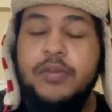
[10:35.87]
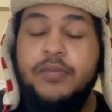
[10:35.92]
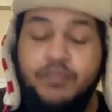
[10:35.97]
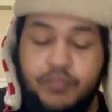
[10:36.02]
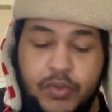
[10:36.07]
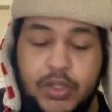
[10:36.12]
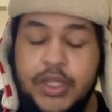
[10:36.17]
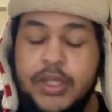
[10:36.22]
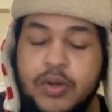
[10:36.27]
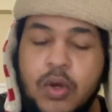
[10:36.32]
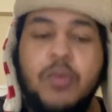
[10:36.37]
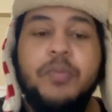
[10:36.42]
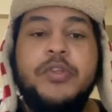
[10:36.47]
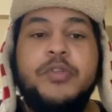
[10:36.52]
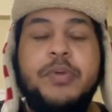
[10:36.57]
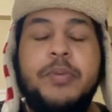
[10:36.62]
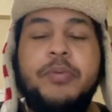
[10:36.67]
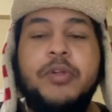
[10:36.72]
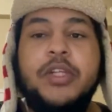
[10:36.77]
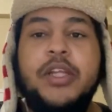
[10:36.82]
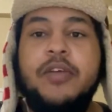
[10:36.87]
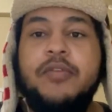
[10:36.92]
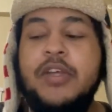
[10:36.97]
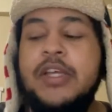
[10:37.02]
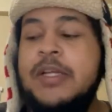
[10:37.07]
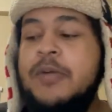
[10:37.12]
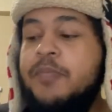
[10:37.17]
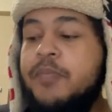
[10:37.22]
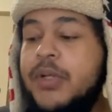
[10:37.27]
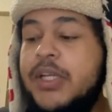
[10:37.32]
like homeless people live.
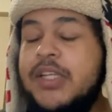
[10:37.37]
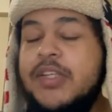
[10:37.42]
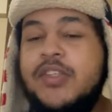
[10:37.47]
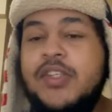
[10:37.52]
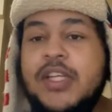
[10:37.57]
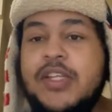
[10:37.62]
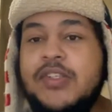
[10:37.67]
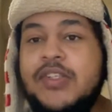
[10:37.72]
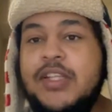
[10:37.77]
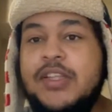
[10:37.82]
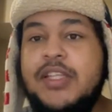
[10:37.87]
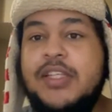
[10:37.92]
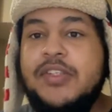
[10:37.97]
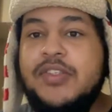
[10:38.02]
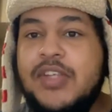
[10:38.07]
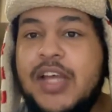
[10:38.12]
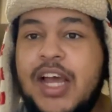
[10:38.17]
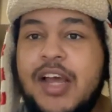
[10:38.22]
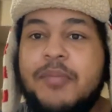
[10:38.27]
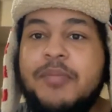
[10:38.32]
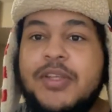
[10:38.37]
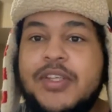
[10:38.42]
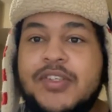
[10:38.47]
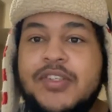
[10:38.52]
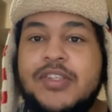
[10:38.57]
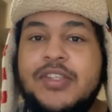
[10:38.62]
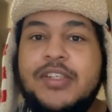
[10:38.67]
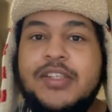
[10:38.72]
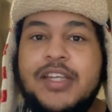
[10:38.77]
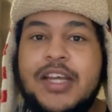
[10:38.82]
But he sends like these zombies
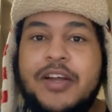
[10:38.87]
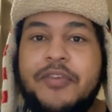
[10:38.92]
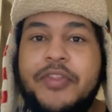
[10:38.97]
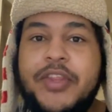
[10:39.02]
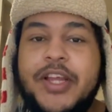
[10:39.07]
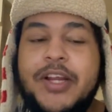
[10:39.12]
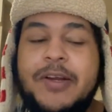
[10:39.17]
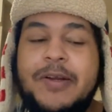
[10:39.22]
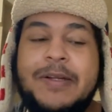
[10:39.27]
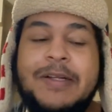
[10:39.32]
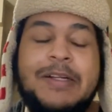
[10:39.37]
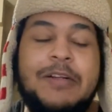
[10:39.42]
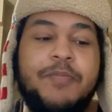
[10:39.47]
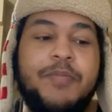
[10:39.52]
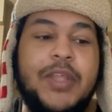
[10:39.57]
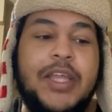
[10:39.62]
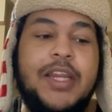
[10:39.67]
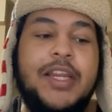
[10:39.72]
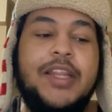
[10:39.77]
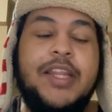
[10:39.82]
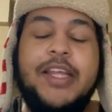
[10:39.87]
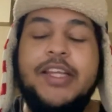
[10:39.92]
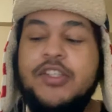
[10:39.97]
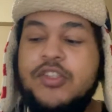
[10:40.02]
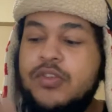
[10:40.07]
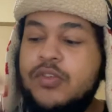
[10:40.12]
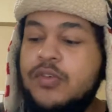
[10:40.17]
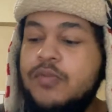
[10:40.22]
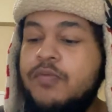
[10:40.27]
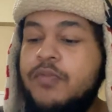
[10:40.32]
down there, and it like
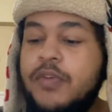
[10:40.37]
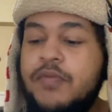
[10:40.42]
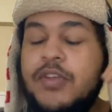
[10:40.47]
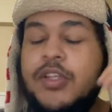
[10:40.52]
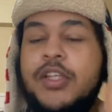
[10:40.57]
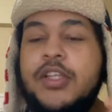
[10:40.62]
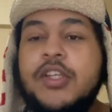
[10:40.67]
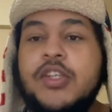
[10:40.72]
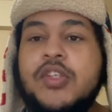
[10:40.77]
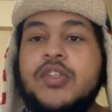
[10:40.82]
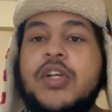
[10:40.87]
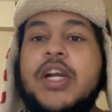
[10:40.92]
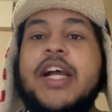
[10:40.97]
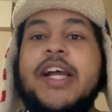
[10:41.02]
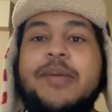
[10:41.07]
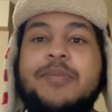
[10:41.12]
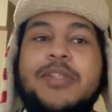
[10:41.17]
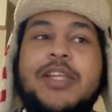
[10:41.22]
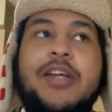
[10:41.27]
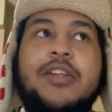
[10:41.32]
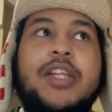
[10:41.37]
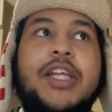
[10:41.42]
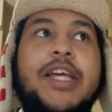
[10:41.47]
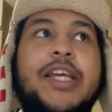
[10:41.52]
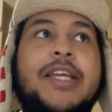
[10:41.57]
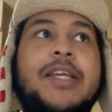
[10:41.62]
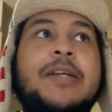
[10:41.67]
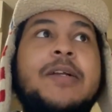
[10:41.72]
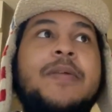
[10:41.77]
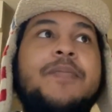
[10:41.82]
vividly describes how
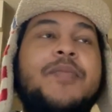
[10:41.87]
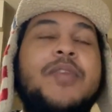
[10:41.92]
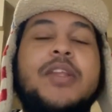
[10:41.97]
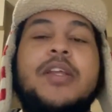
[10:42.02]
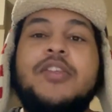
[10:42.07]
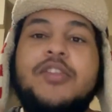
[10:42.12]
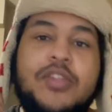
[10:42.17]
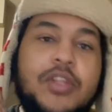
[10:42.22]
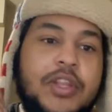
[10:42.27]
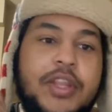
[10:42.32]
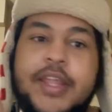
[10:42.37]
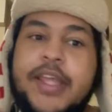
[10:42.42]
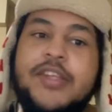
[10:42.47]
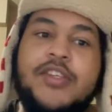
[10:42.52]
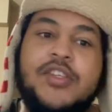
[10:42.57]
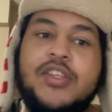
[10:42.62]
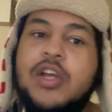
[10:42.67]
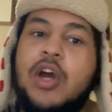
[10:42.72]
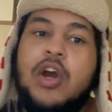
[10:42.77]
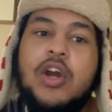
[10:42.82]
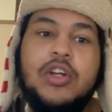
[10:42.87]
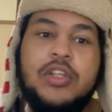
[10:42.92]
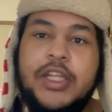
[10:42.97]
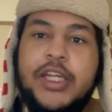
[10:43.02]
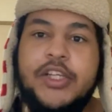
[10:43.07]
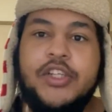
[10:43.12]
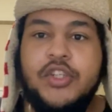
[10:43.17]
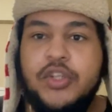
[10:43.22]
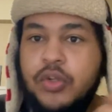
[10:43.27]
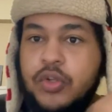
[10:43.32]
like they scar like
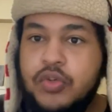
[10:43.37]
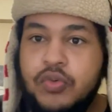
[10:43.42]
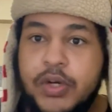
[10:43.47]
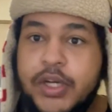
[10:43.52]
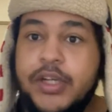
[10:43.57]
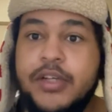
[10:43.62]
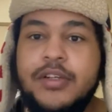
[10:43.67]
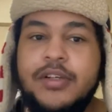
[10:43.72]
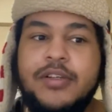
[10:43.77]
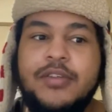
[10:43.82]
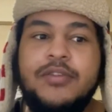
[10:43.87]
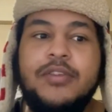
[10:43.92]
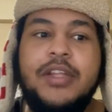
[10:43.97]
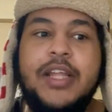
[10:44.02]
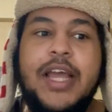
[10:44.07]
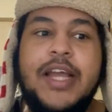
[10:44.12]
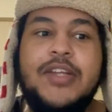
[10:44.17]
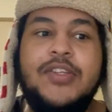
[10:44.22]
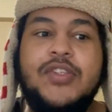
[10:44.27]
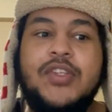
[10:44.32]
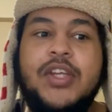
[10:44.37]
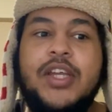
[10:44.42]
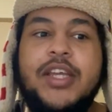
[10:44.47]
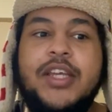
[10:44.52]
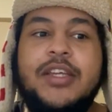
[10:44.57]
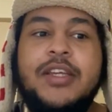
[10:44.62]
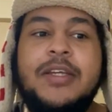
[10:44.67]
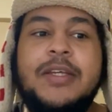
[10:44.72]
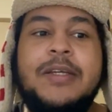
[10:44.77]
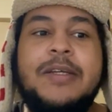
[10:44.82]
children as like
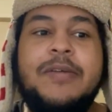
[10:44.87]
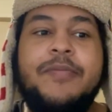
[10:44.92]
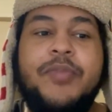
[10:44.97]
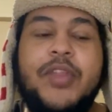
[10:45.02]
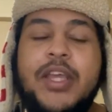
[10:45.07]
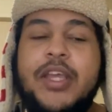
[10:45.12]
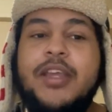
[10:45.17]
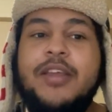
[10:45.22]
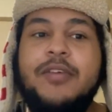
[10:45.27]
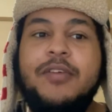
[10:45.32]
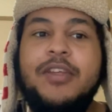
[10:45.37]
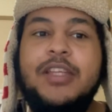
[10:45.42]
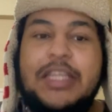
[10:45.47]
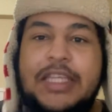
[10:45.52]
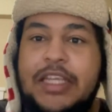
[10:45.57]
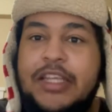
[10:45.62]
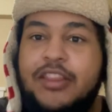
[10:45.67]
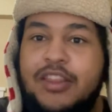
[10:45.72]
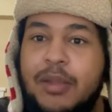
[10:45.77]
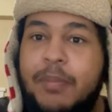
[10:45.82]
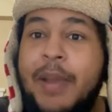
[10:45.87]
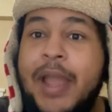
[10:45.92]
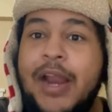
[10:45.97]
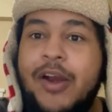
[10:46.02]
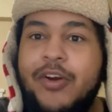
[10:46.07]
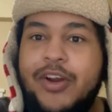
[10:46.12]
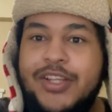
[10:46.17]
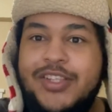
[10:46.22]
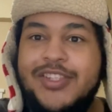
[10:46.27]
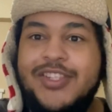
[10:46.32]
they eat the
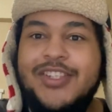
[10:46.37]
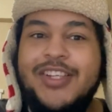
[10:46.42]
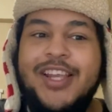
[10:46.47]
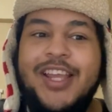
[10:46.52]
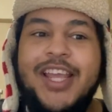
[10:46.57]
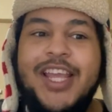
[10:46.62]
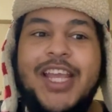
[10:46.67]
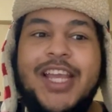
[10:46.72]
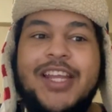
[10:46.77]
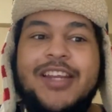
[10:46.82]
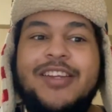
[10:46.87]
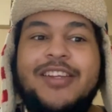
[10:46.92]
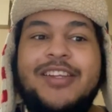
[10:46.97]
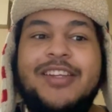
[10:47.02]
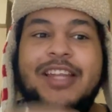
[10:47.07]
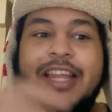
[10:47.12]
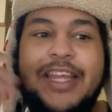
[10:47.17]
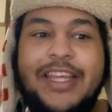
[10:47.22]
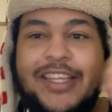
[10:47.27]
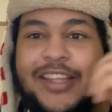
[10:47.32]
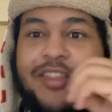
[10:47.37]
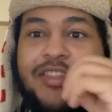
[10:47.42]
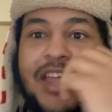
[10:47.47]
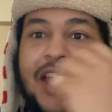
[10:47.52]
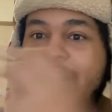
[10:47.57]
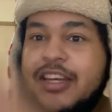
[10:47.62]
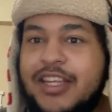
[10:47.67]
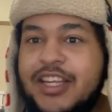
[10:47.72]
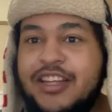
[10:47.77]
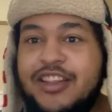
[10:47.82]
parents and like
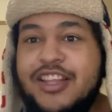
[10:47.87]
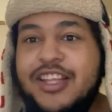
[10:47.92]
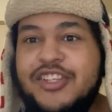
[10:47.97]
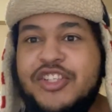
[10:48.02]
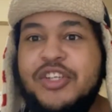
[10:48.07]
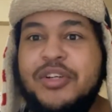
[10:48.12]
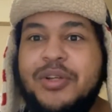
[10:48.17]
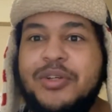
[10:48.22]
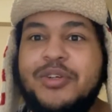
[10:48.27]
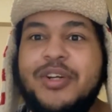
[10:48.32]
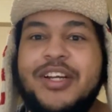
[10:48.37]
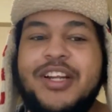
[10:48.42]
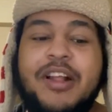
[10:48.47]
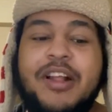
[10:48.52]
then eat the children.